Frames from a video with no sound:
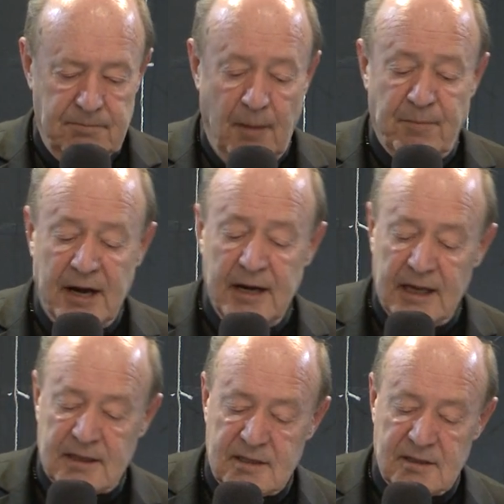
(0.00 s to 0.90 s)
Pope
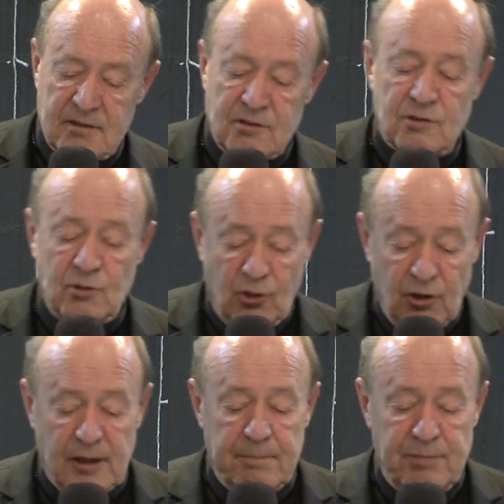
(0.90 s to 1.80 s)
Benedict
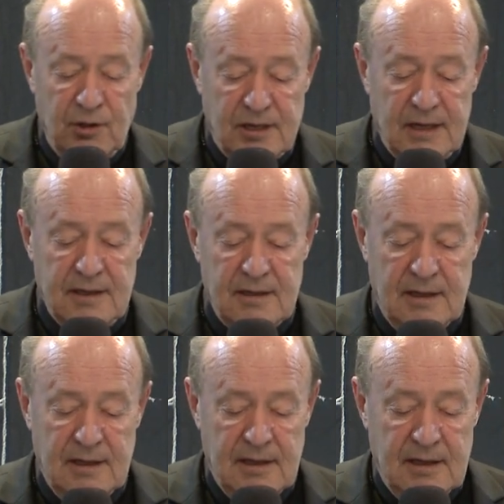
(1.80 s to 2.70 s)
saw that beauty
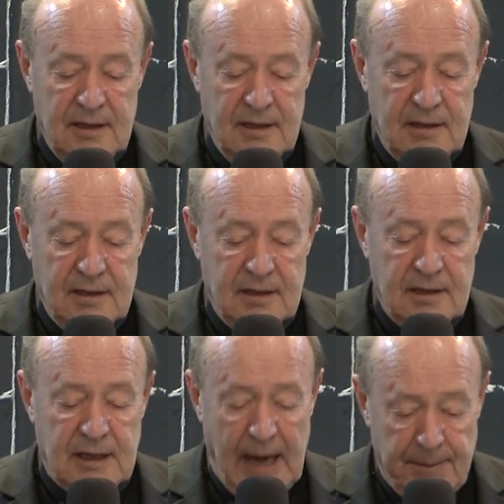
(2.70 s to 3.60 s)

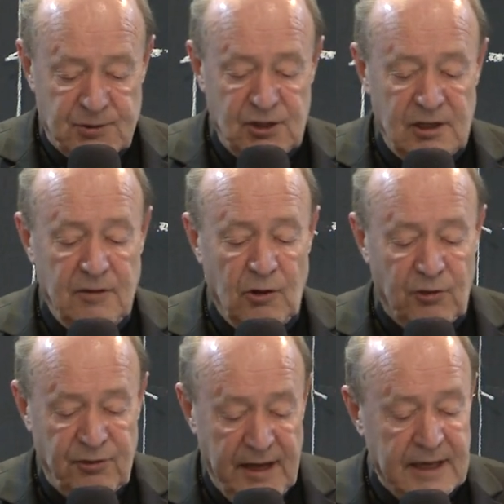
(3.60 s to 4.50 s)
captured in the
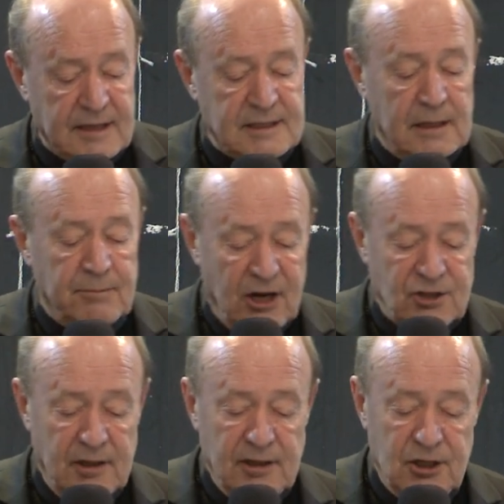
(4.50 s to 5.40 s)
authentic
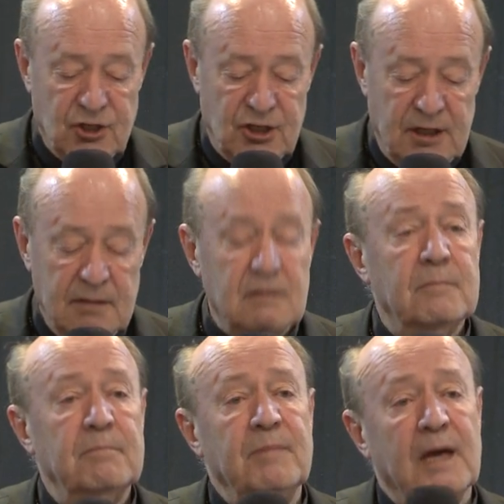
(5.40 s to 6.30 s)
celebrational liturgy
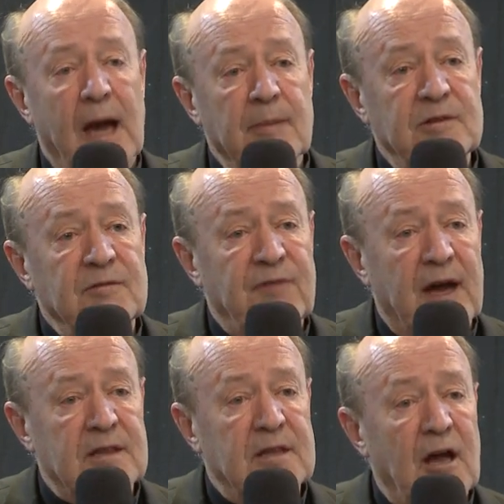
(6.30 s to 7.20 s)
becomes, in
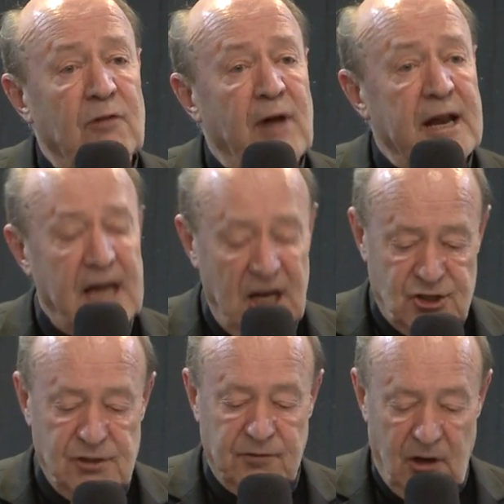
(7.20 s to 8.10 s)
fact, a
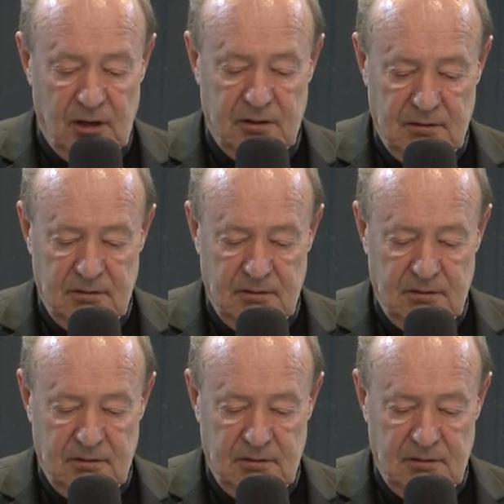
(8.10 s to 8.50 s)
radiation of God.